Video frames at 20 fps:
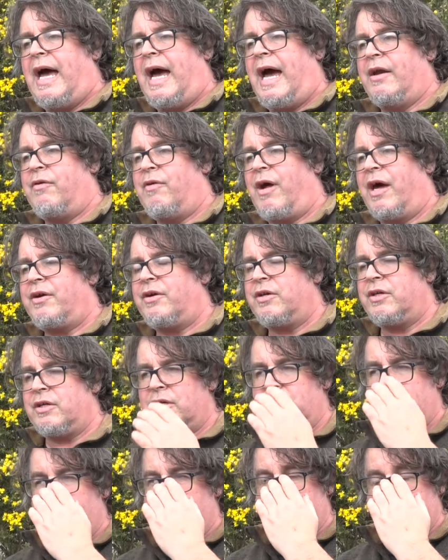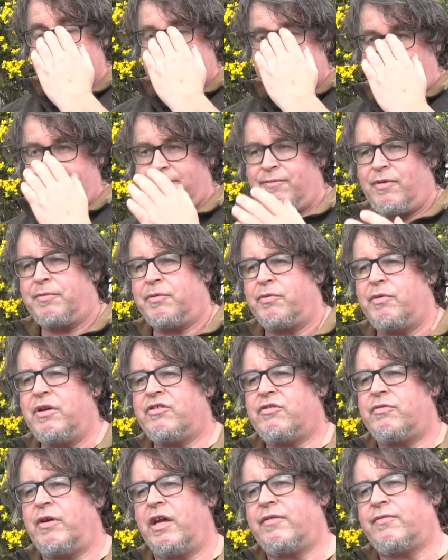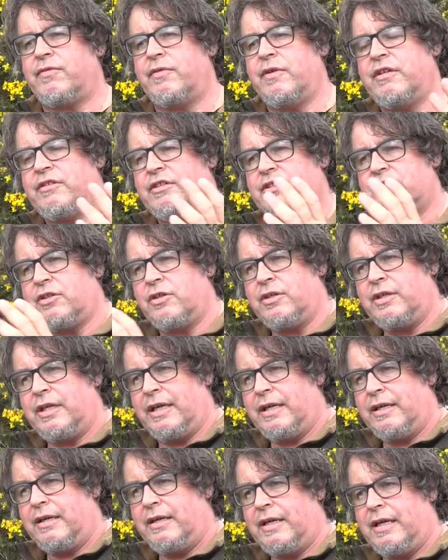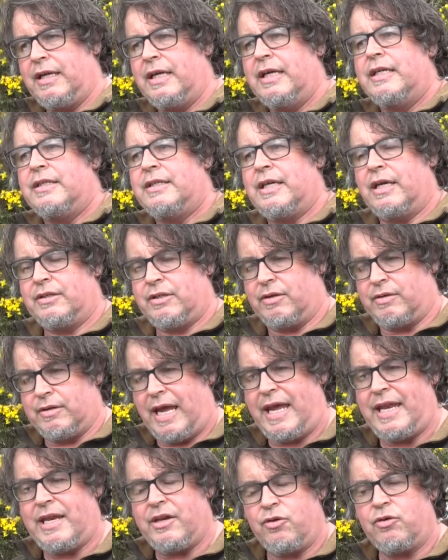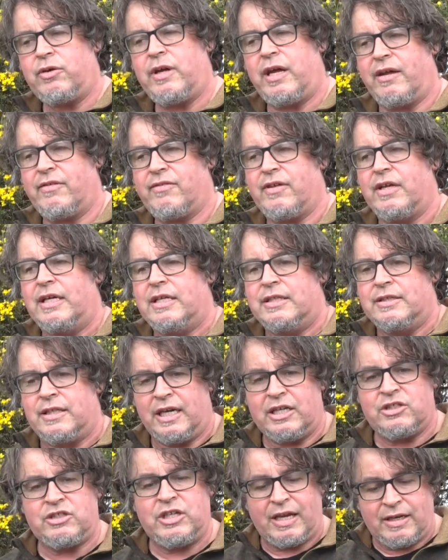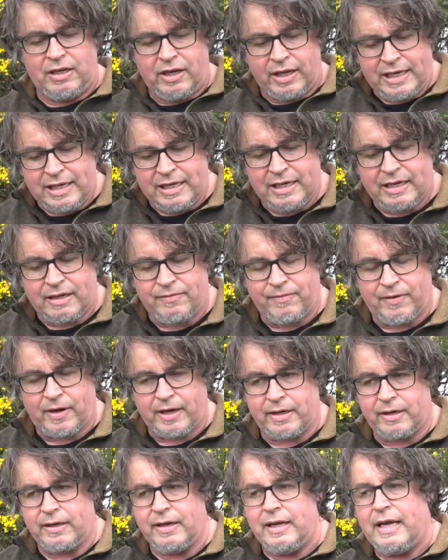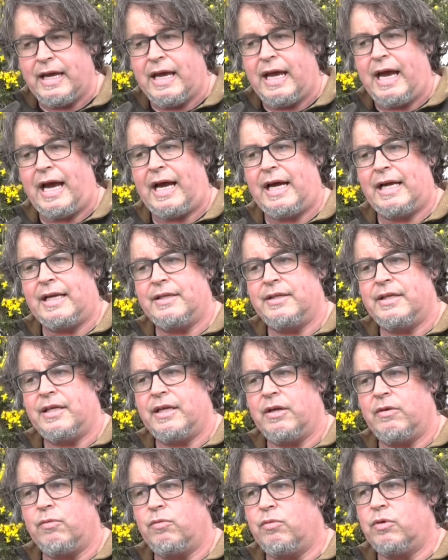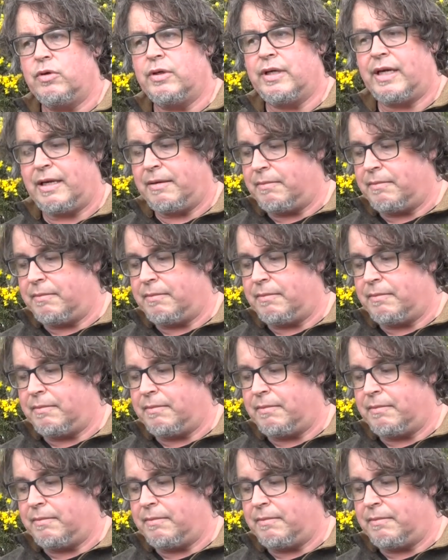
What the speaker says: and rather than saving up their Easter eggs for Easter Sunday, their hen and duck eggs, they'd actually light a little fire, and they would